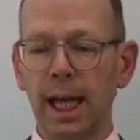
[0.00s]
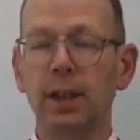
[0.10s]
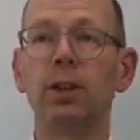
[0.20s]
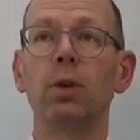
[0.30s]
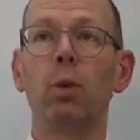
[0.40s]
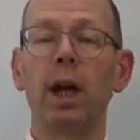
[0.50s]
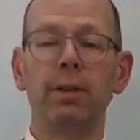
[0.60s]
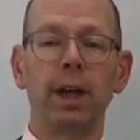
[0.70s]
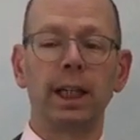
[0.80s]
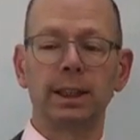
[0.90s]
and
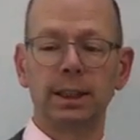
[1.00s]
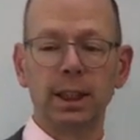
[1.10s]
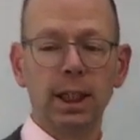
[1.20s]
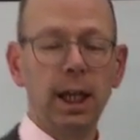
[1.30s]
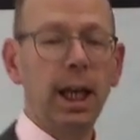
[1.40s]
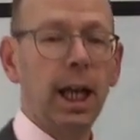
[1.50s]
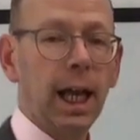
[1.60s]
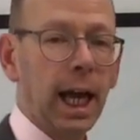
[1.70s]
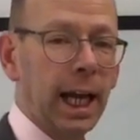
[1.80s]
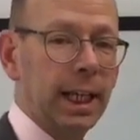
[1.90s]
wavelength.
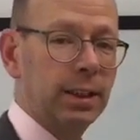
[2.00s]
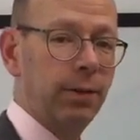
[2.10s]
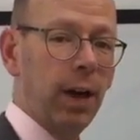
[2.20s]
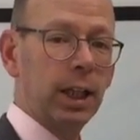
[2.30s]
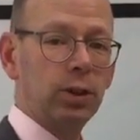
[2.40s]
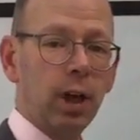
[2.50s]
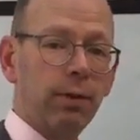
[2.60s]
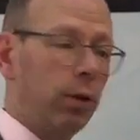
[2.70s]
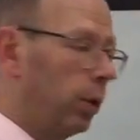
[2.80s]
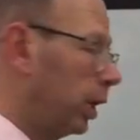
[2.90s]
And it's a fairly
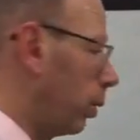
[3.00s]
straightforward